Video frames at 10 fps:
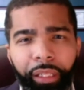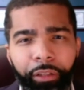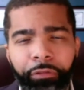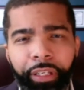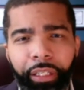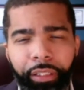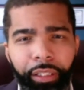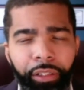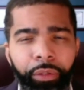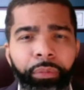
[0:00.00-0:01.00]
the feed
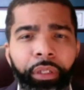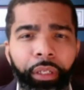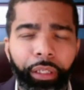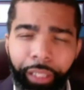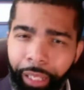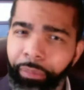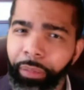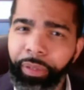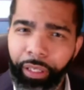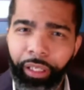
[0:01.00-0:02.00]
system. Let me
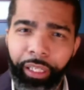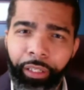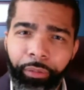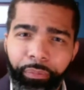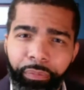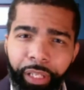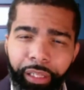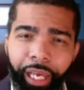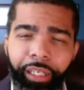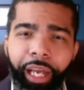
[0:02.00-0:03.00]
be clear
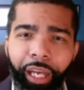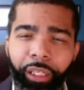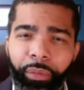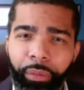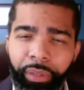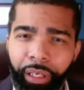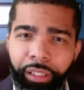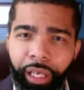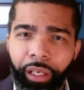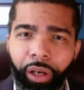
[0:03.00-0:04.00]
that document, because
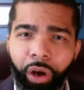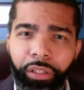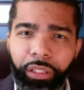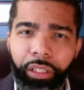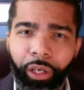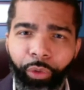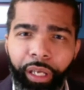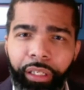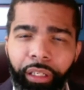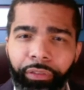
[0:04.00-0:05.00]
that causes a
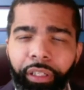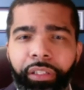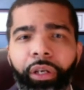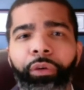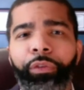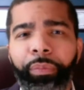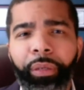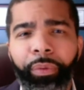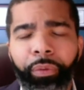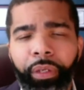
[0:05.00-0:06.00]
great deal of concern for
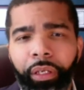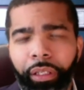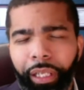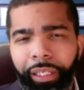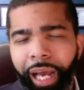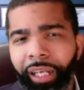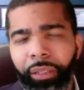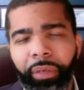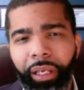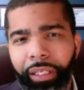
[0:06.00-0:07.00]
people, that
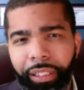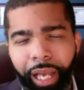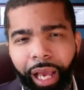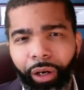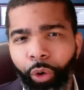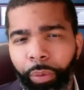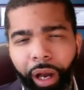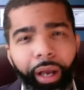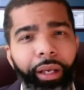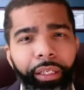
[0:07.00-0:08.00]
document has not
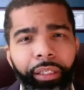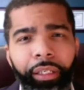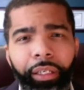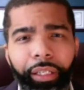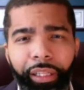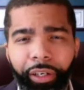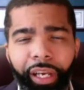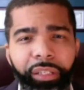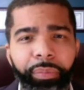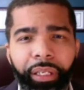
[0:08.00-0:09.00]
opined that there
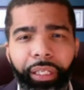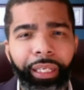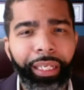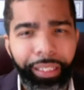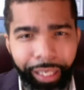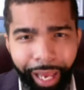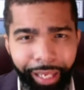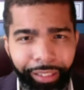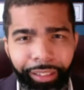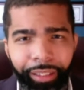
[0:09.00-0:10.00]
has been any
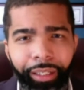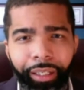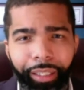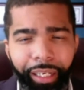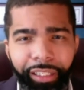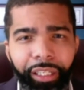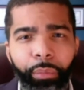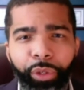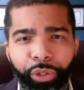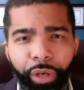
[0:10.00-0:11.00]
test that has
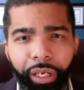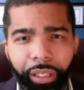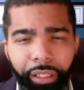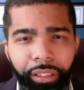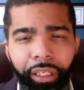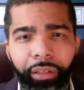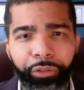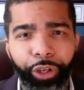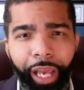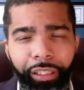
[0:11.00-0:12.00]
demonstrated the city of
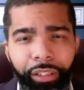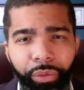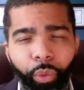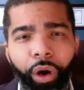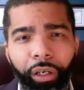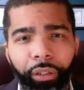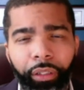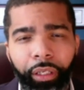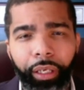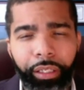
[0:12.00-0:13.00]
Jackson's water
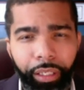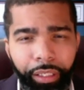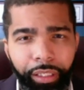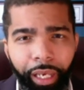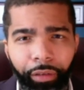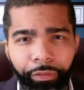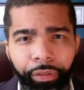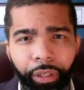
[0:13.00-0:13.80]
is unsafe.